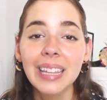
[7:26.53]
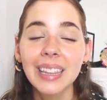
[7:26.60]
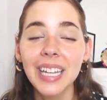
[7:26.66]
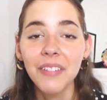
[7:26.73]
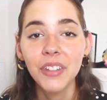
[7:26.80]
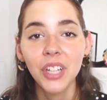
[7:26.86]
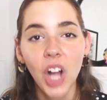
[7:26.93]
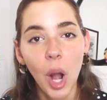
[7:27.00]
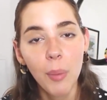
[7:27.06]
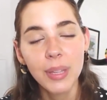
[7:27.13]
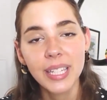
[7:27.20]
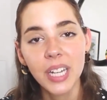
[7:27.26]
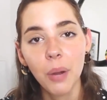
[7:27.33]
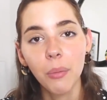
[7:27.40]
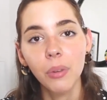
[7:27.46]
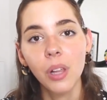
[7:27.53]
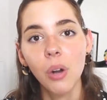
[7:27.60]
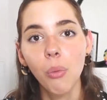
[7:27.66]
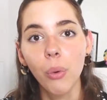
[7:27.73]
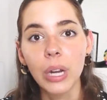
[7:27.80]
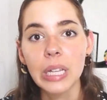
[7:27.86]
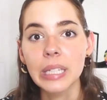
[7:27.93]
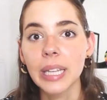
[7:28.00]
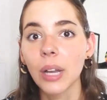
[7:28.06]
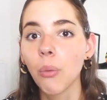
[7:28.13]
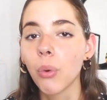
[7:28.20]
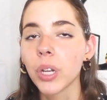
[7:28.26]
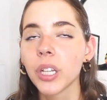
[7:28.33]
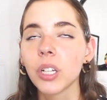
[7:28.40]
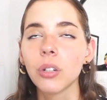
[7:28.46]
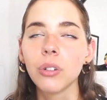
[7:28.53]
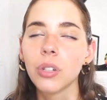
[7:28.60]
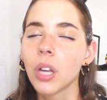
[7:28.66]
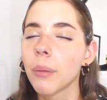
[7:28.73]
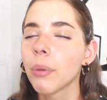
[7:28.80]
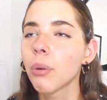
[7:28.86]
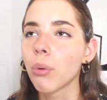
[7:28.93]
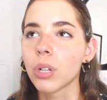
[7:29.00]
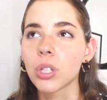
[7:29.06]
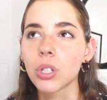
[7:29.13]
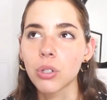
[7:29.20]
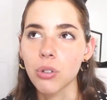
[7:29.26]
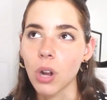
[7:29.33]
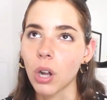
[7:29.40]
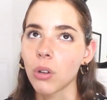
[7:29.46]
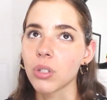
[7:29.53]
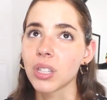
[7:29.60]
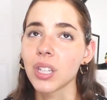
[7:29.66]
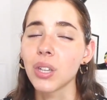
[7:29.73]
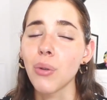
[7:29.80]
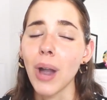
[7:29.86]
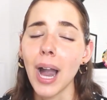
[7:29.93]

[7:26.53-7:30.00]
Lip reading: leave in the comments down below what is like one of your #1 struggles that you